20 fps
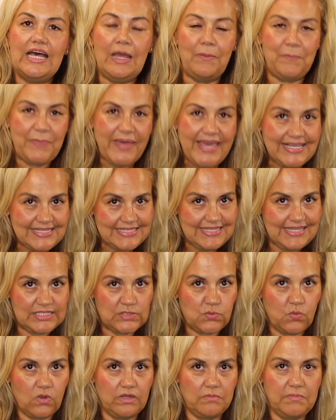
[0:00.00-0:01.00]
I picked
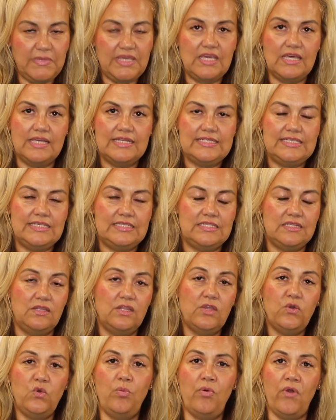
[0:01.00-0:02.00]
this one because it's a
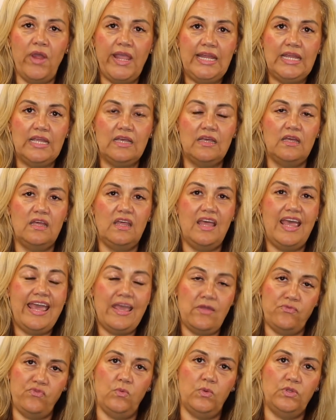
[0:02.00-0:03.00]
no-brainer.
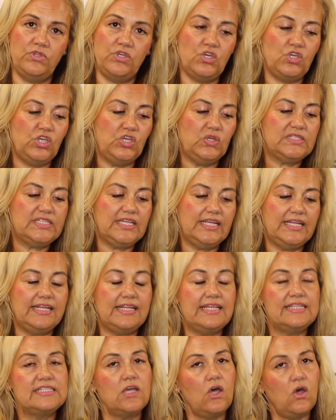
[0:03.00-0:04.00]
Everyone can use it.
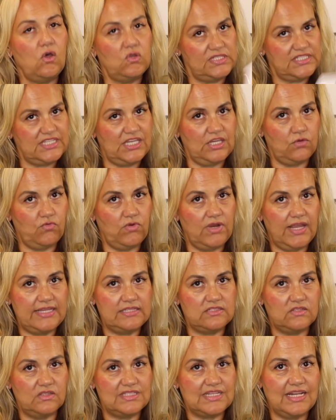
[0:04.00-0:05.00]
It is Oscar
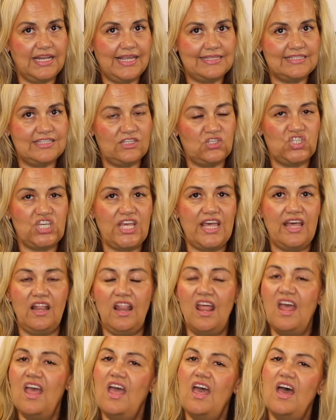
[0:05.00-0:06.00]
Renaissance Cleansing
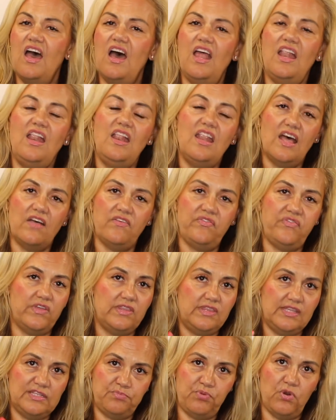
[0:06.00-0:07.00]
Gel. I
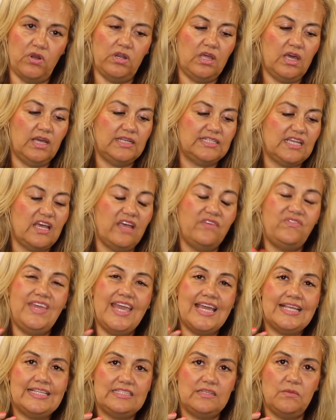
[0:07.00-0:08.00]
love this product. I've
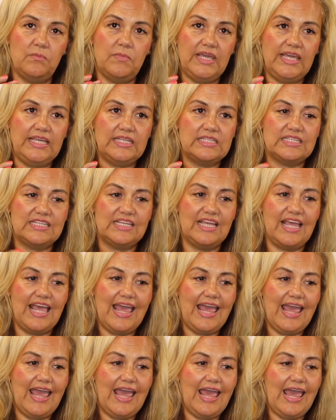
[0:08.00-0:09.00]
yet to meet
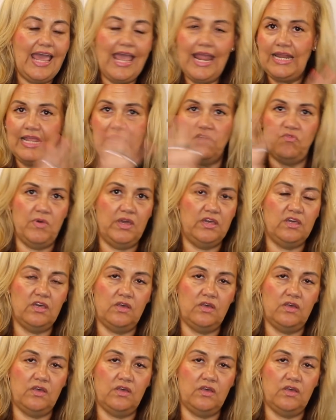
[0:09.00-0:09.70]
any of my